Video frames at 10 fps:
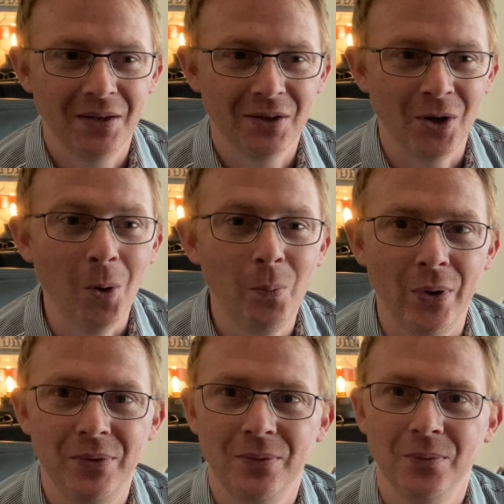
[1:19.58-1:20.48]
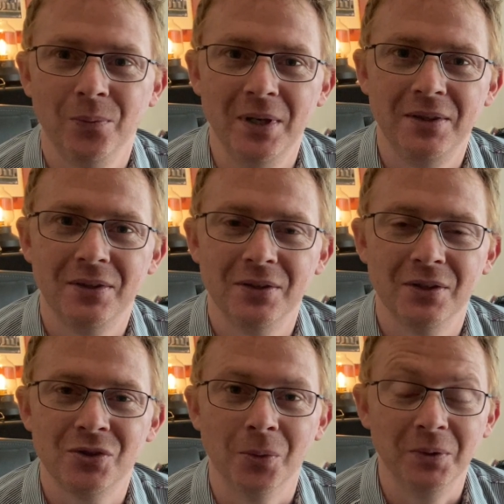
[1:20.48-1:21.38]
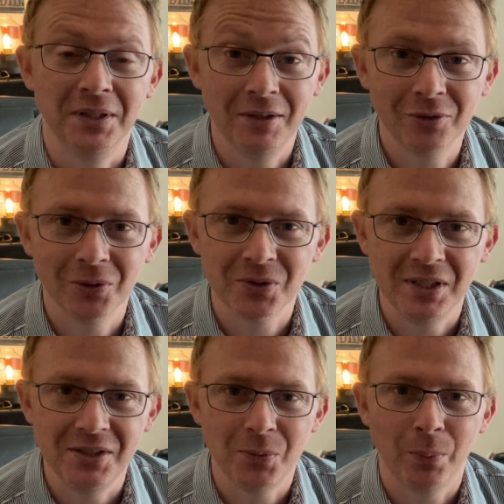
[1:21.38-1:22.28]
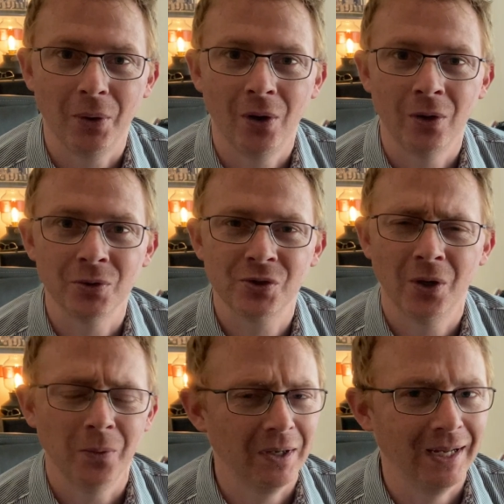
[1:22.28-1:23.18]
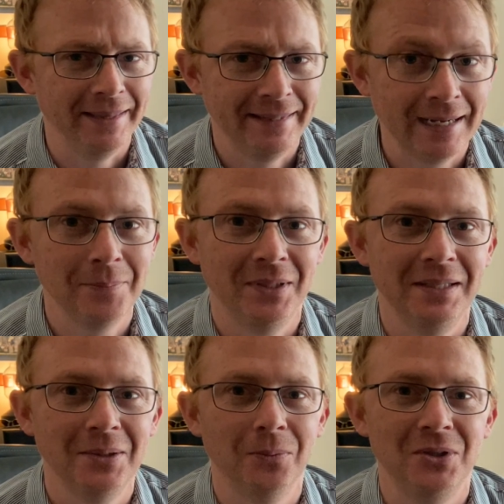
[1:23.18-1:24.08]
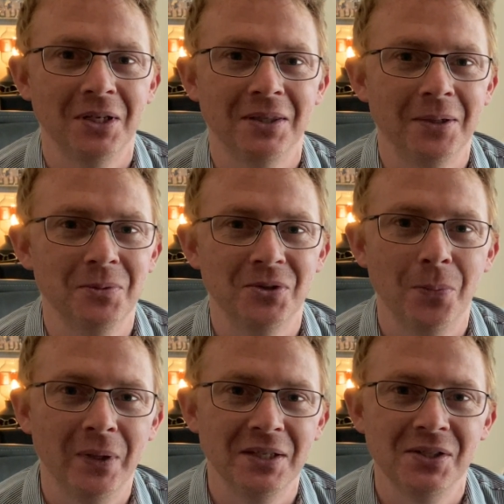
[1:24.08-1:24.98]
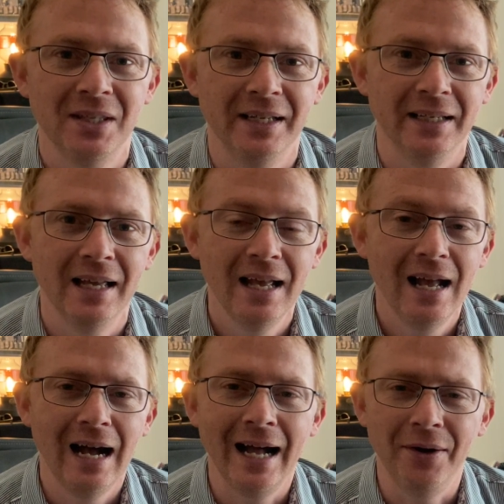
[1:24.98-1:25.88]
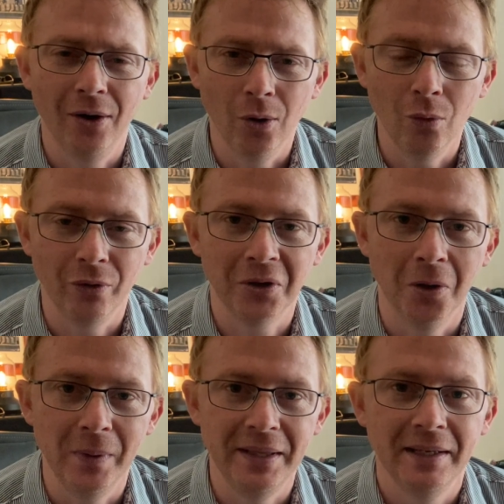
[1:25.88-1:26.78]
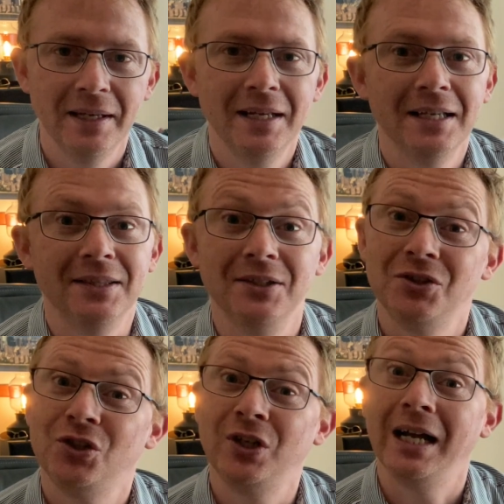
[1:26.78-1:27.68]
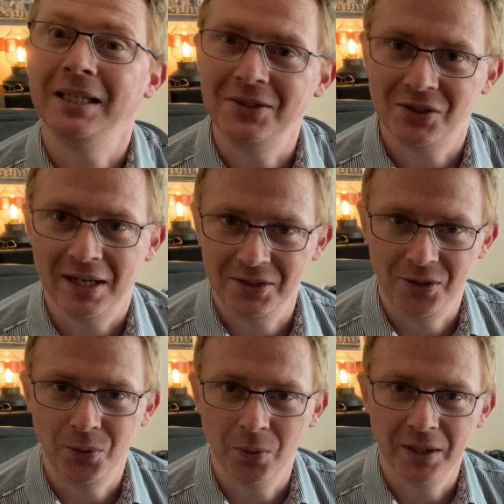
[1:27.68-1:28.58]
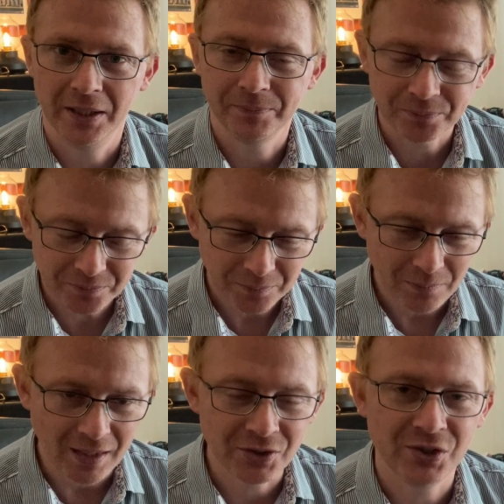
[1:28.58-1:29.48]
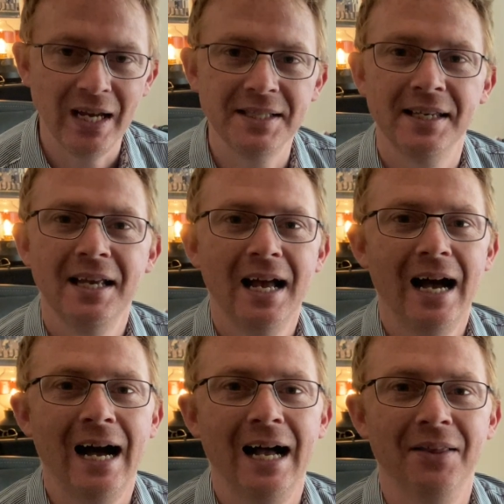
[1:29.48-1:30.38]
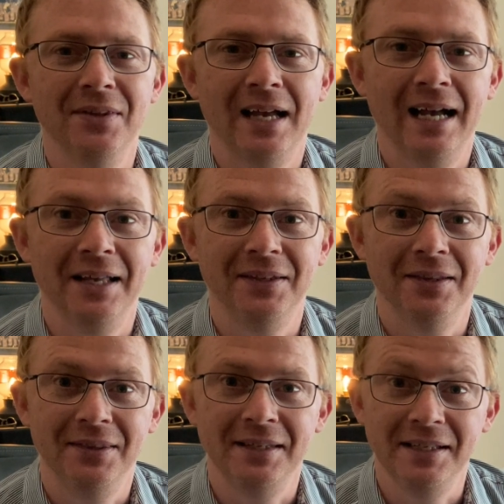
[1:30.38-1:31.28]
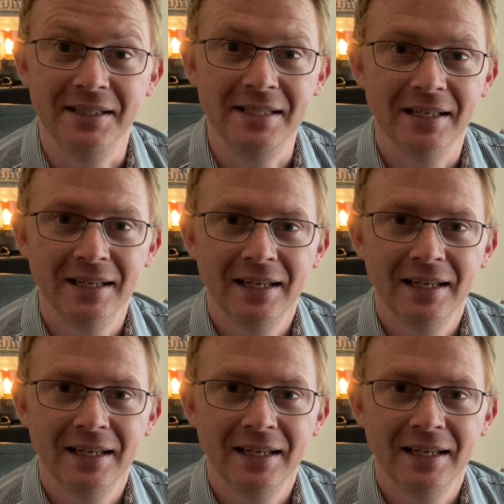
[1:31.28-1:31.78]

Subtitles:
coping with some of the difficulties, but also adapting, which I think was the biggest thing, and overcoming this challenge that you set and had the